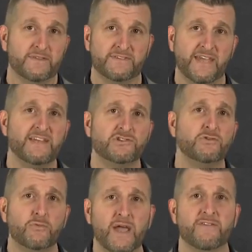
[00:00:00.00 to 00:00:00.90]
that takes you
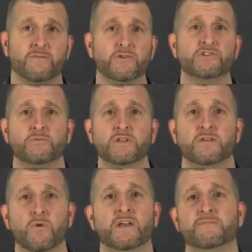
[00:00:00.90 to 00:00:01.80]
away from what you
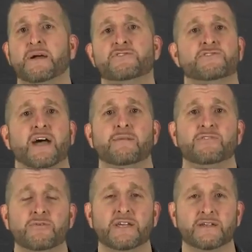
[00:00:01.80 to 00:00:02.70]
really want to spend your time
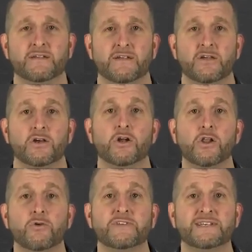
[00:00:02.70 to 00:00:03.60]
doing,
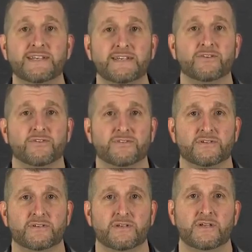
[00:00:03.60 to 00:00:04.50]
closing deals.
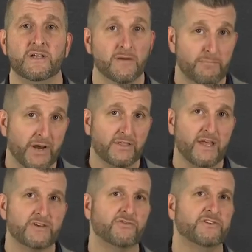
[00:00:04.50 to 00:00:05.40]
But
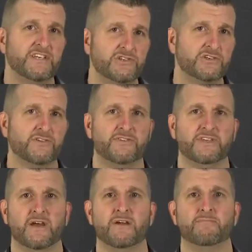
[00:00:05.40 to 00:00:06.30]
unlike traditional
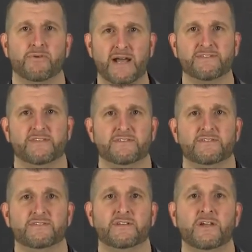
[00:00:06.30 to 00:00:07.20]
CRM
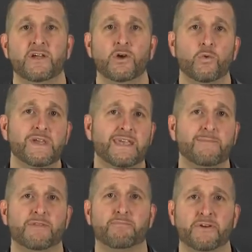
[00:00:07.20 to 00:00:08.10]
processes, we
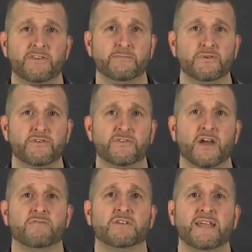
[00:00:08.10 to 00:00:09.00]
keep the principles
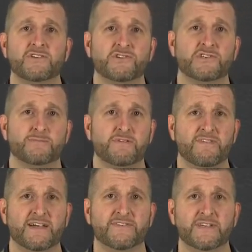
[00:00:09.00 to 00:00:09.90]
of relationship
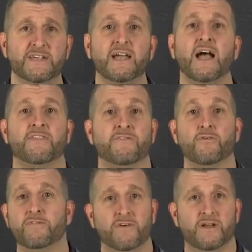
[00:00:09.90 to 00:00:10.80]
investing at the
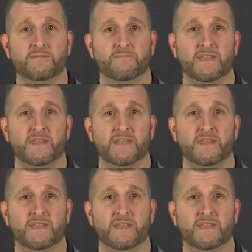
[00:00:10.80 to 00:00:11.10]
forefront.